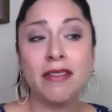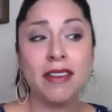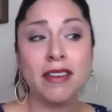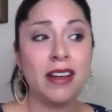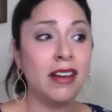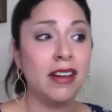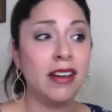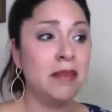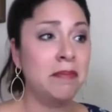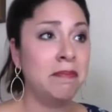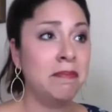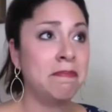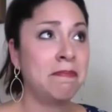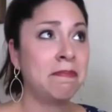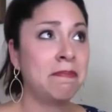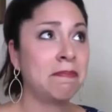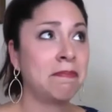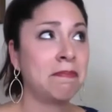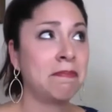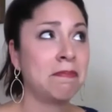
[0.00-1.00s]
a
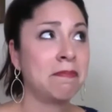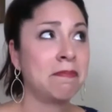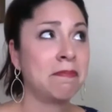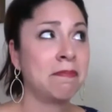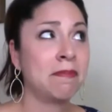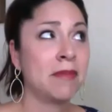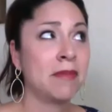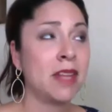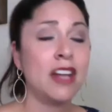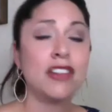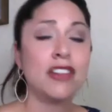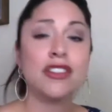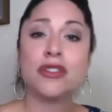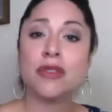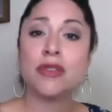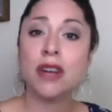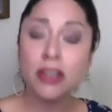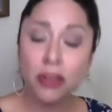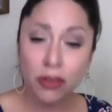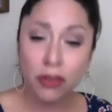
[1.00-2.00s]

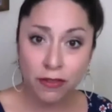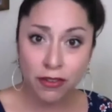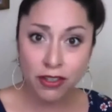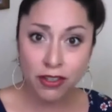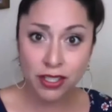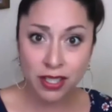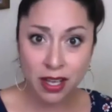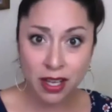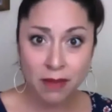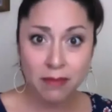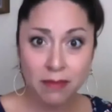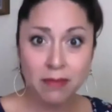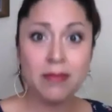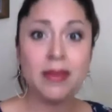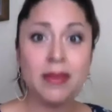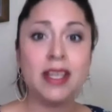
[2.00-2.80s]
struggle for some.